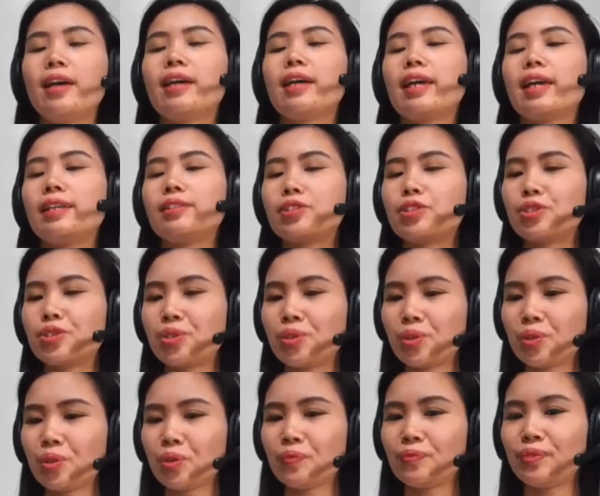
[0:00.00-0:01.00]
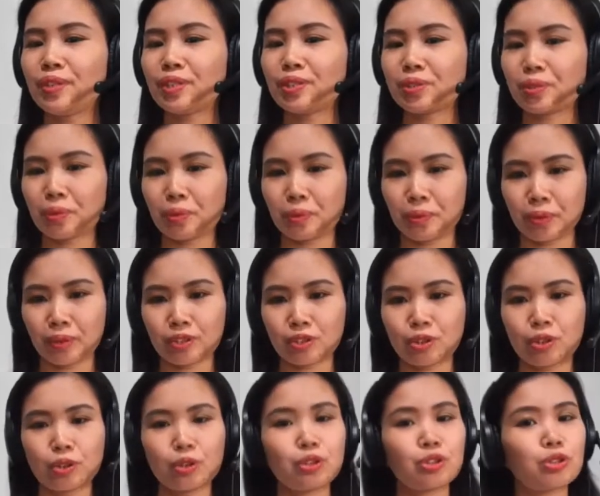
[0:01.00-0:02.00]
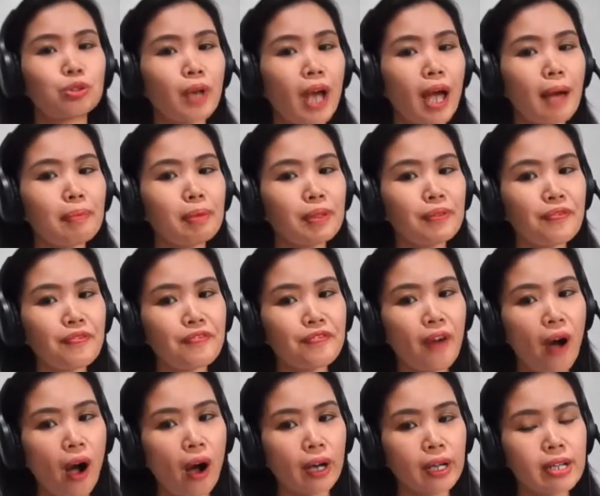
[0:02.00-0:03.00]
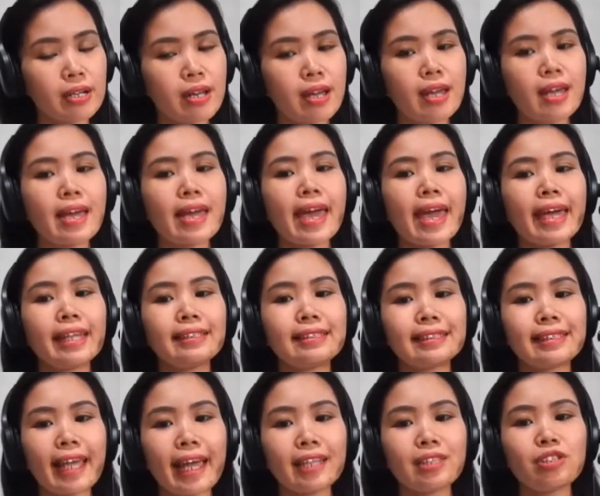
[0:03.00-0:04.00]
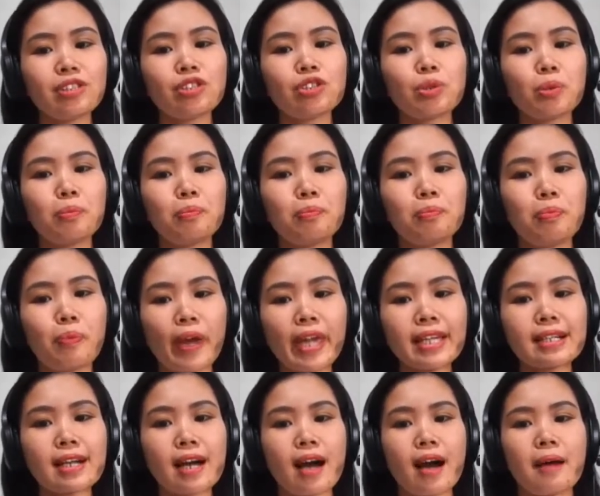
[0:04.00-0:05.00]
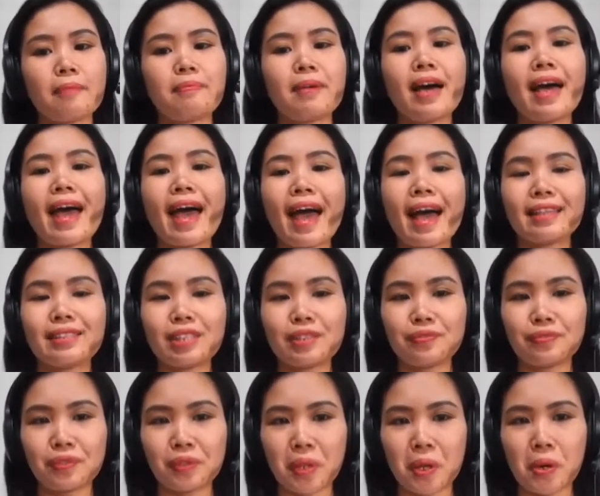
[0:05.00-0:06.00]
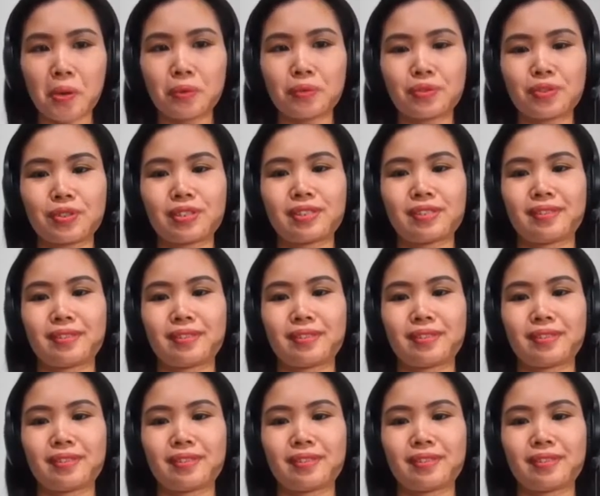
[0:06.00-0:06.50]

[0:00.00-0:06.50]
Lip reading: It's too viscous to travel far and tends to break up as it flows.